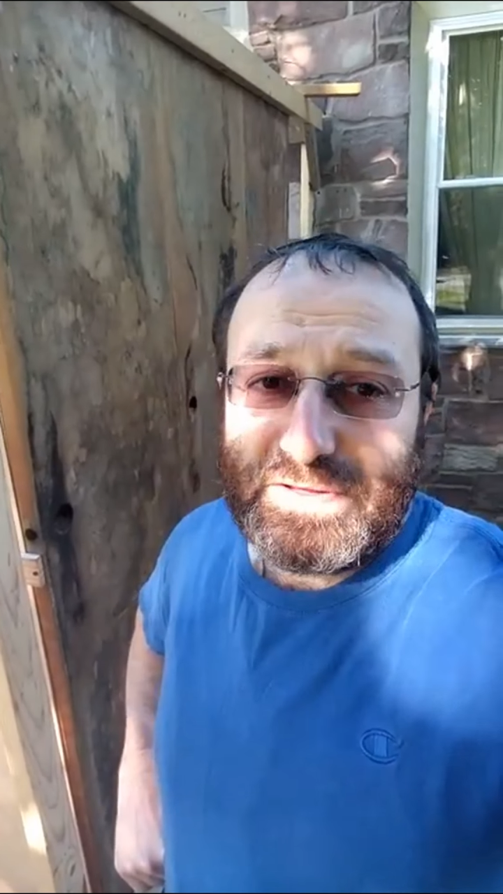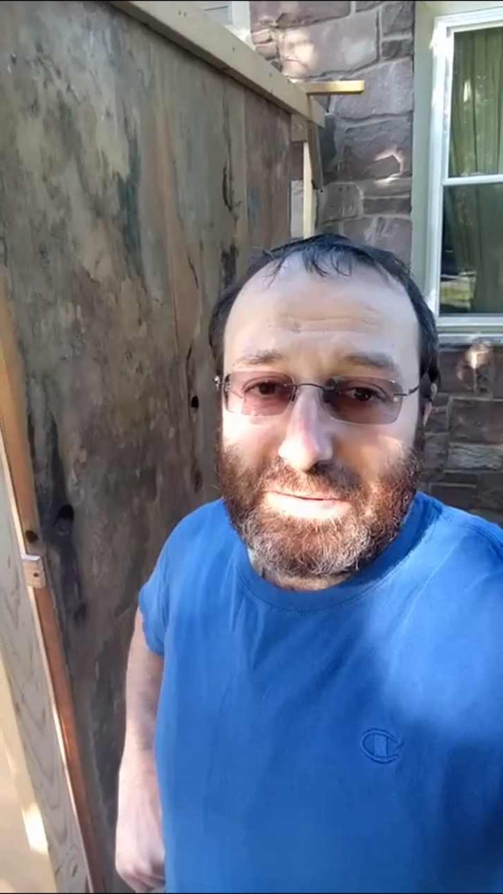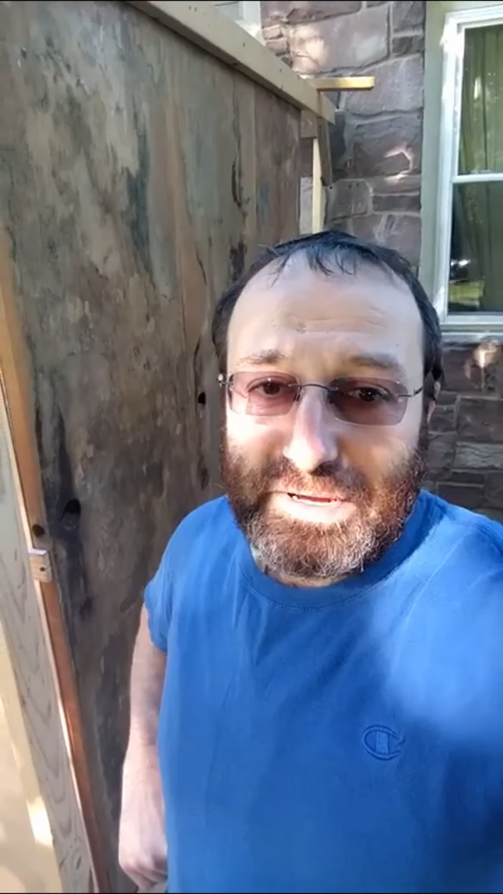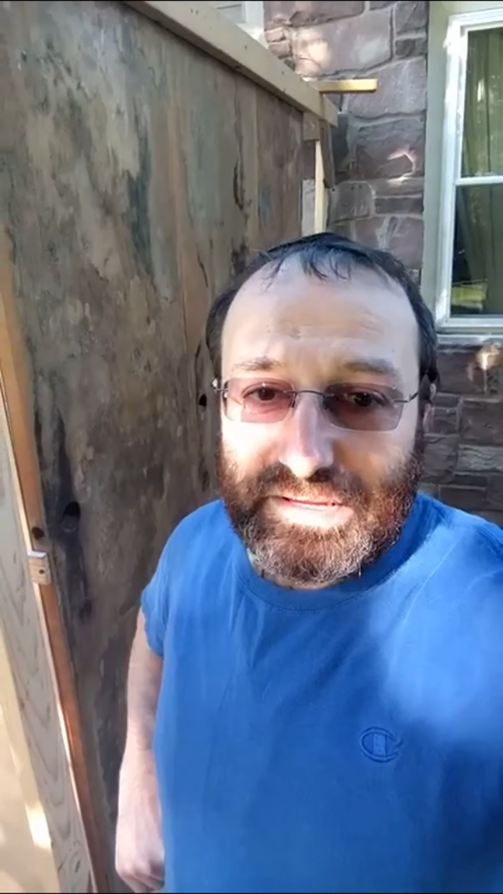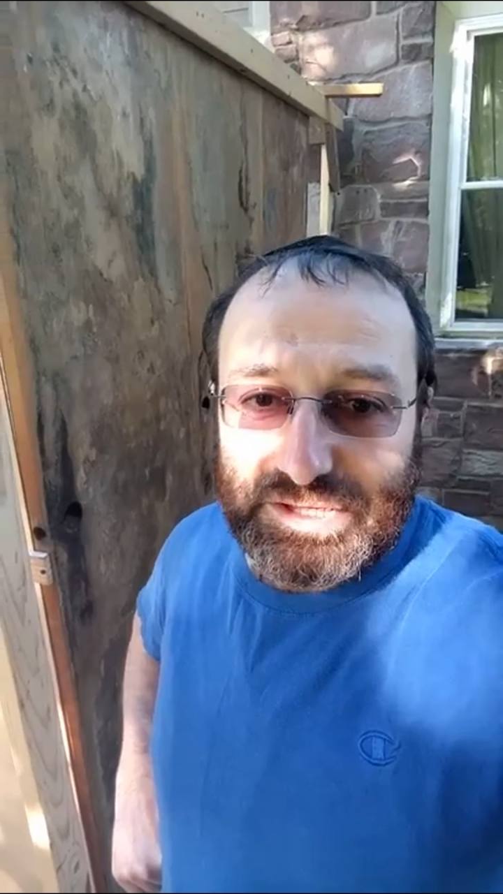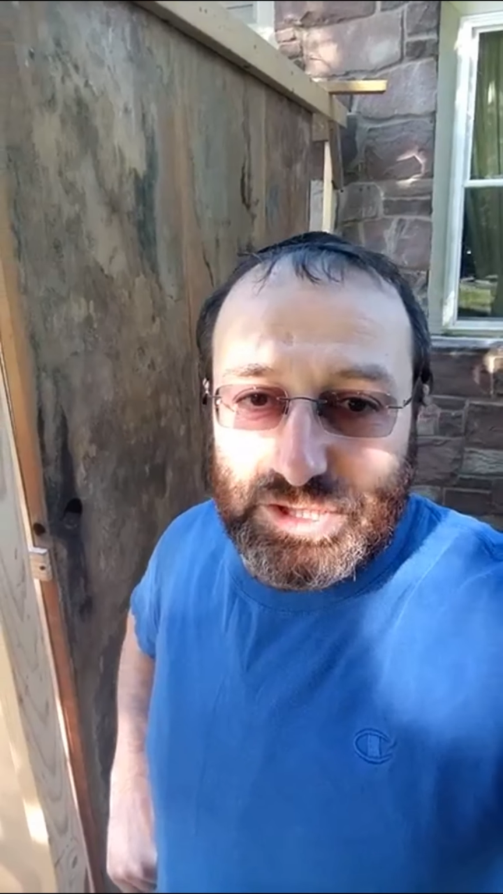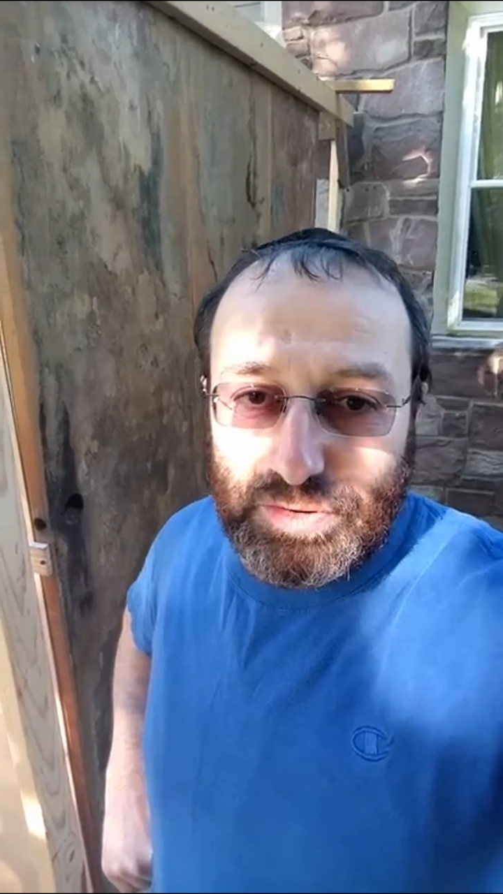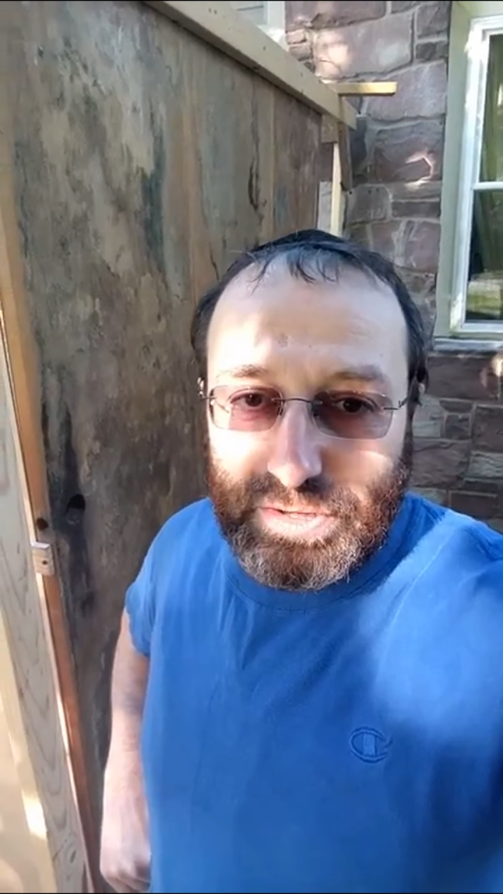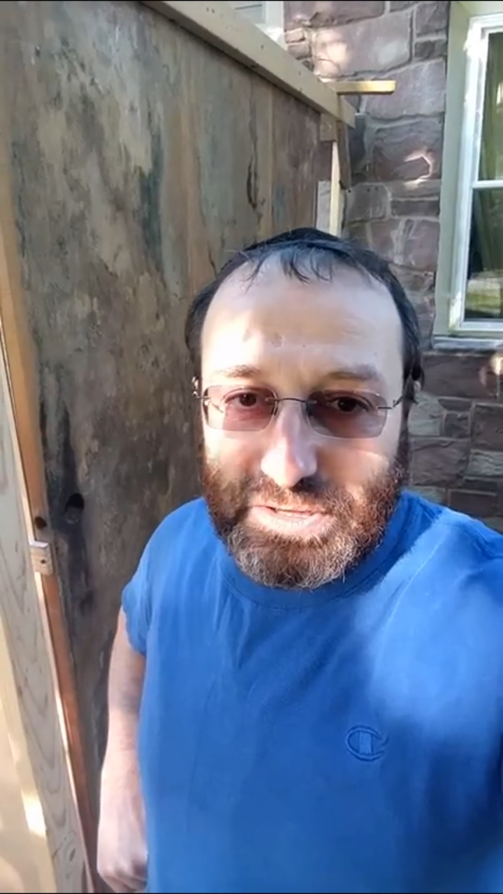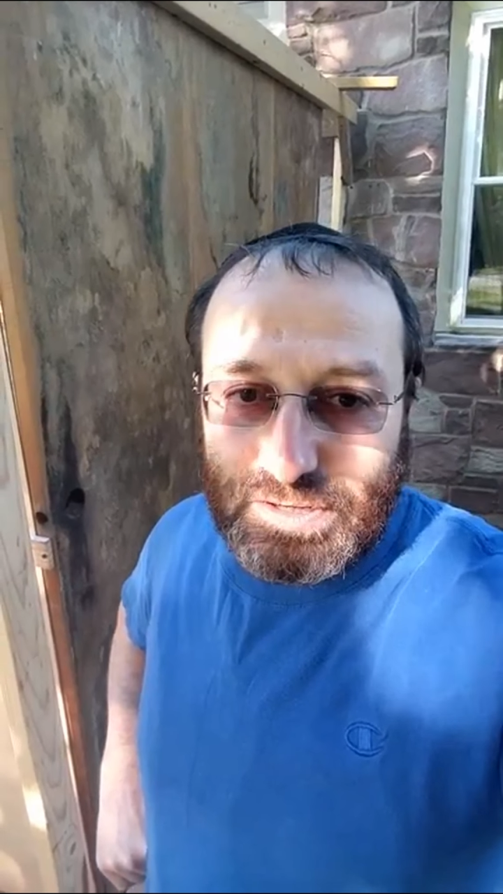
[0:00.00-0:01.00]
and I'm gonna
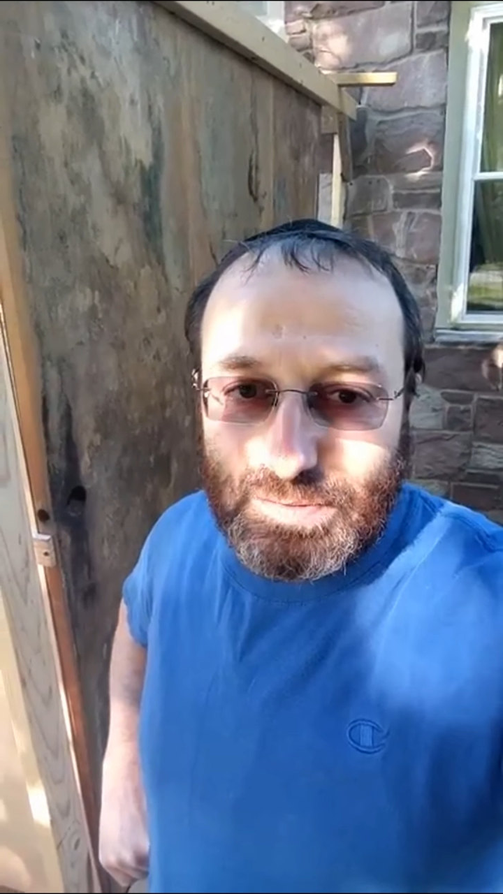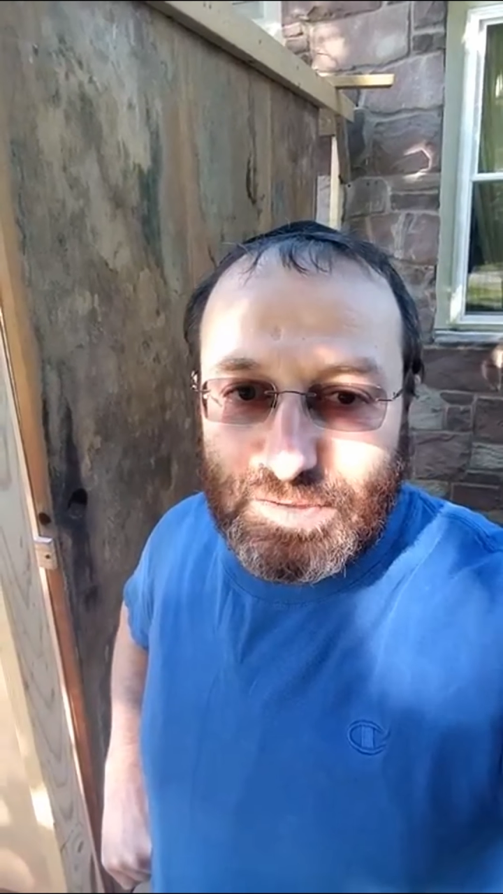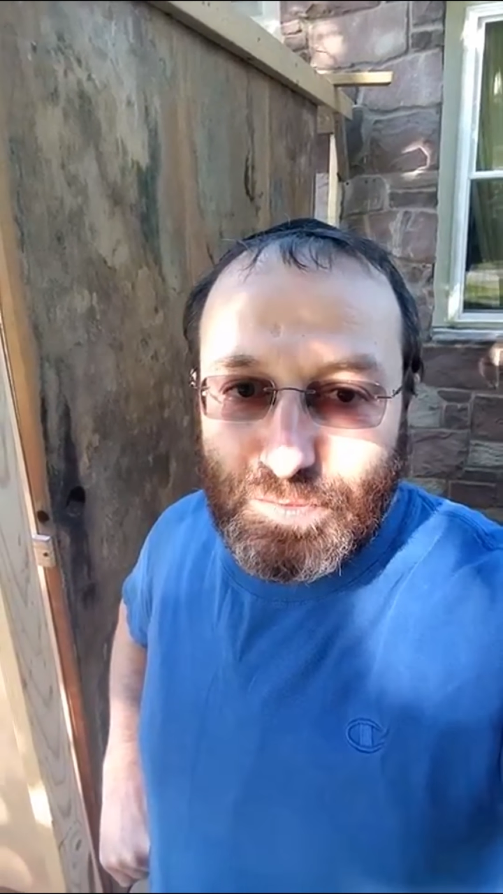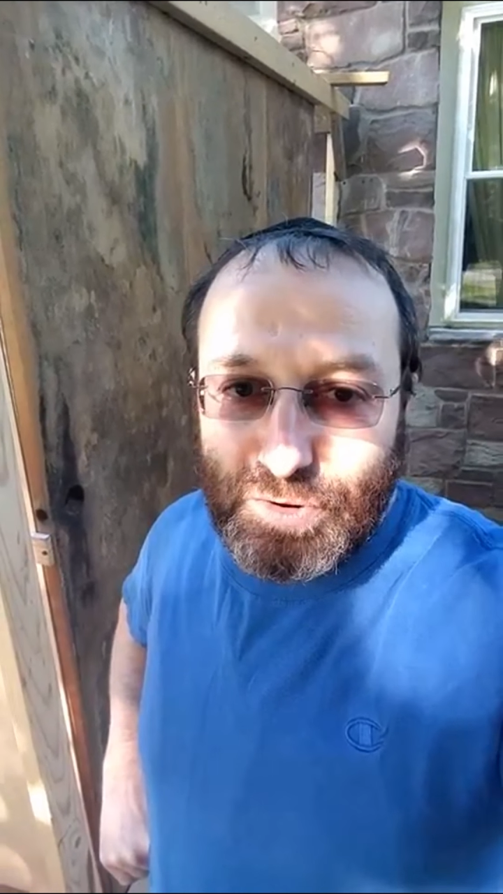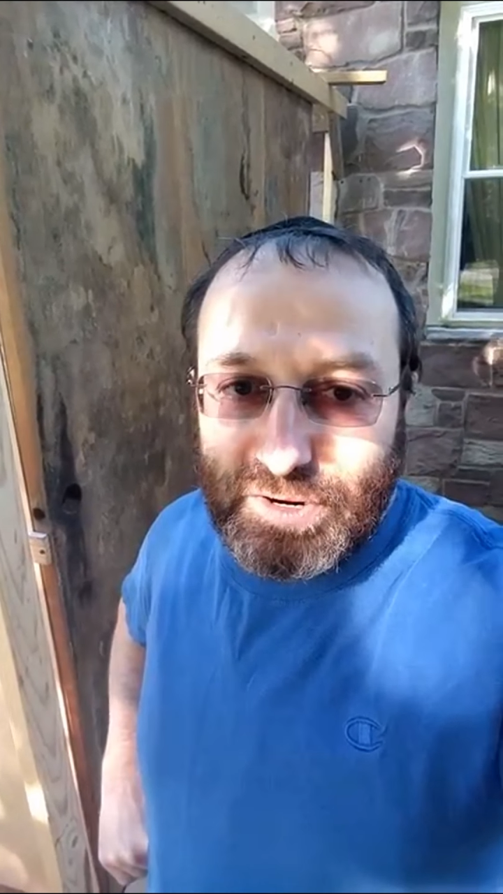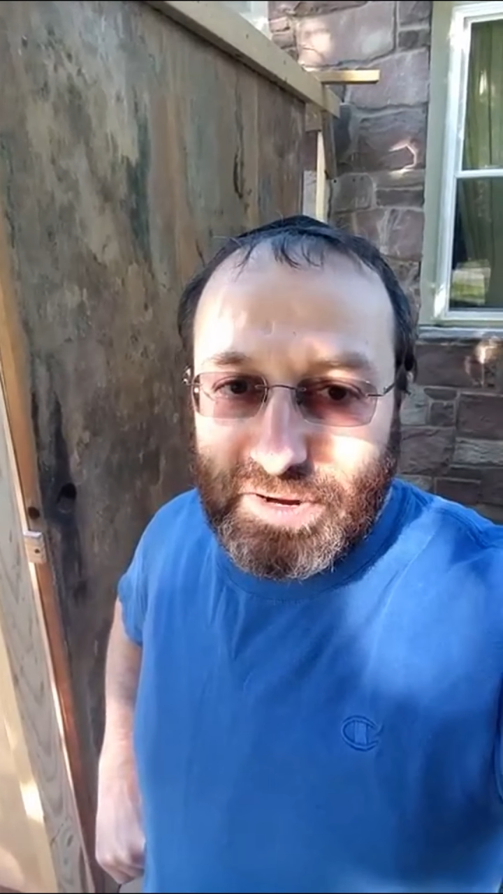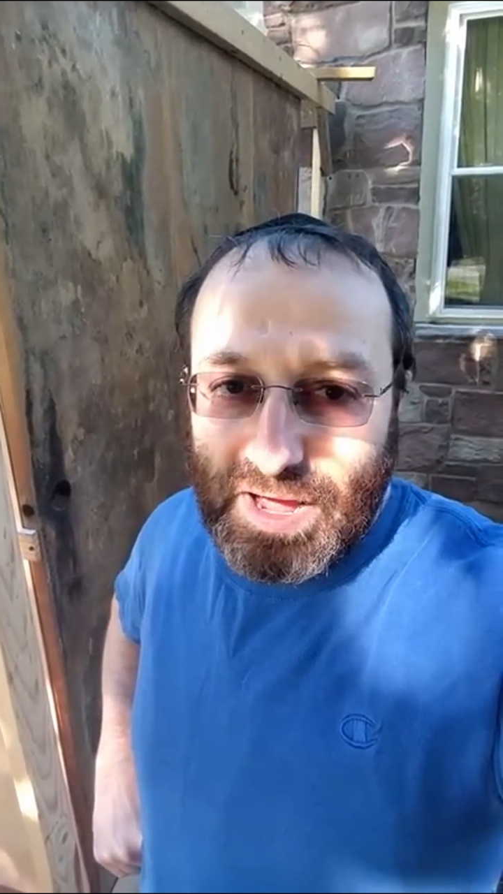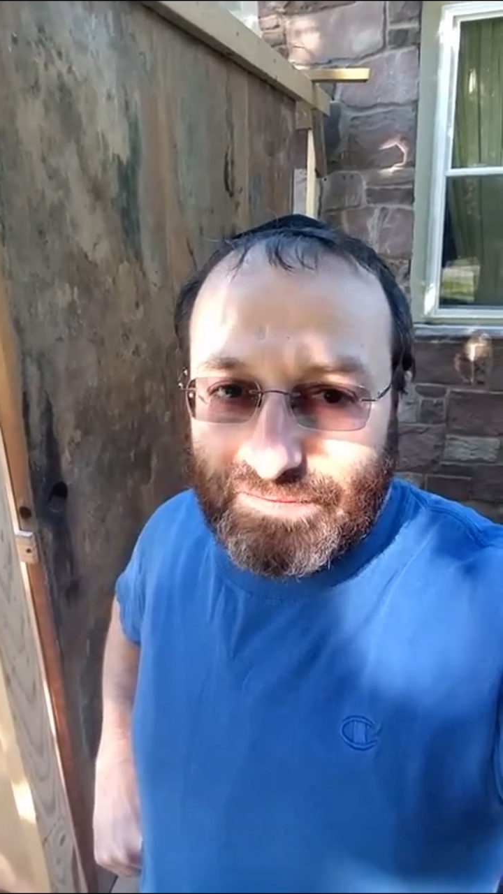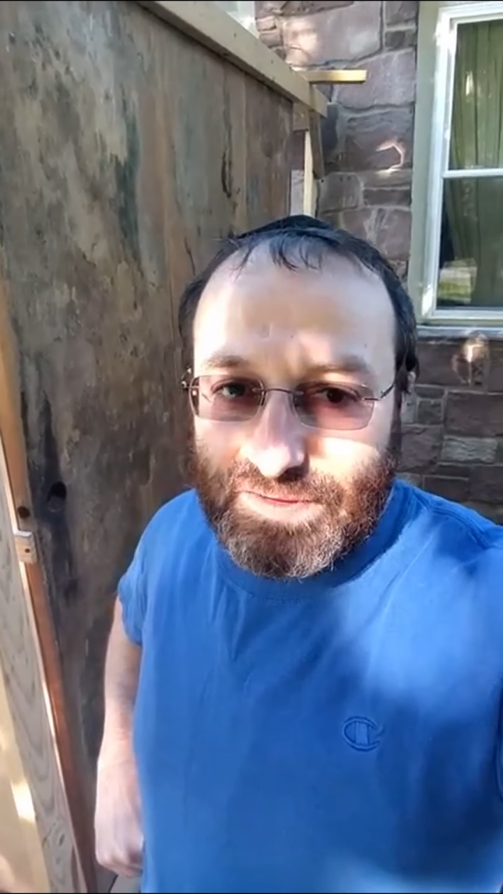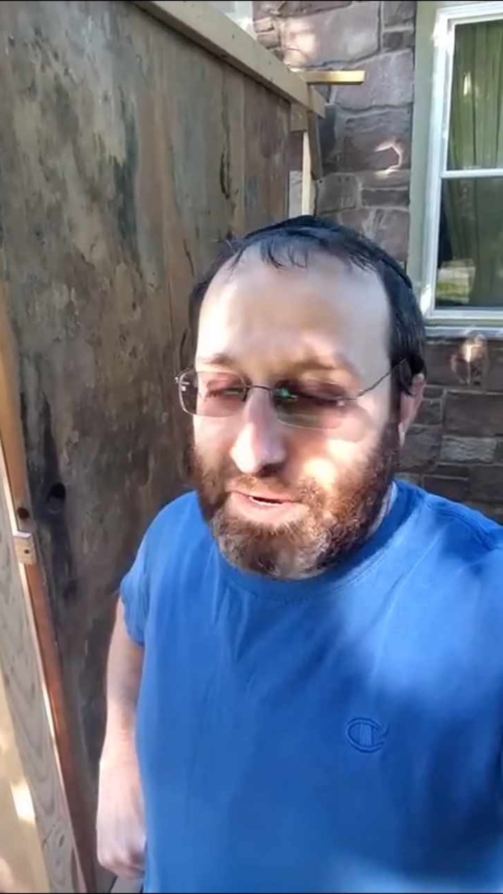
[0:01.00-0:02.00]
show you a little bit more
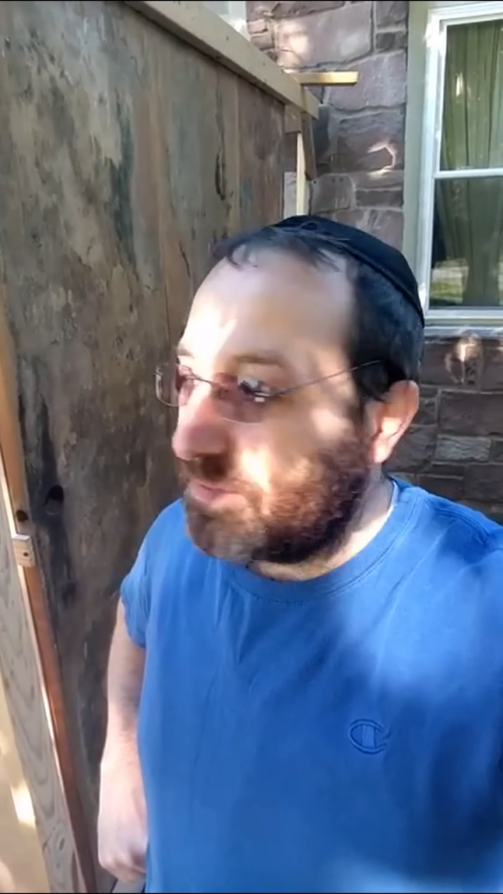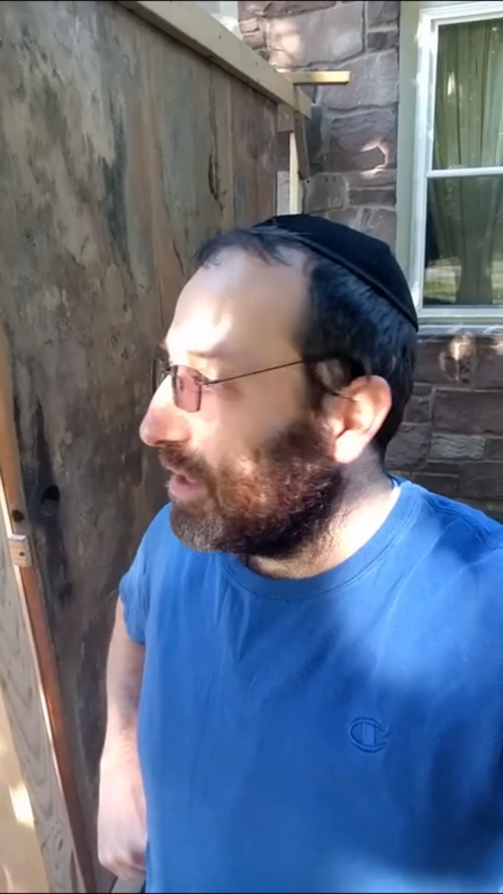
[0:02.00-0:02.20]
after I'm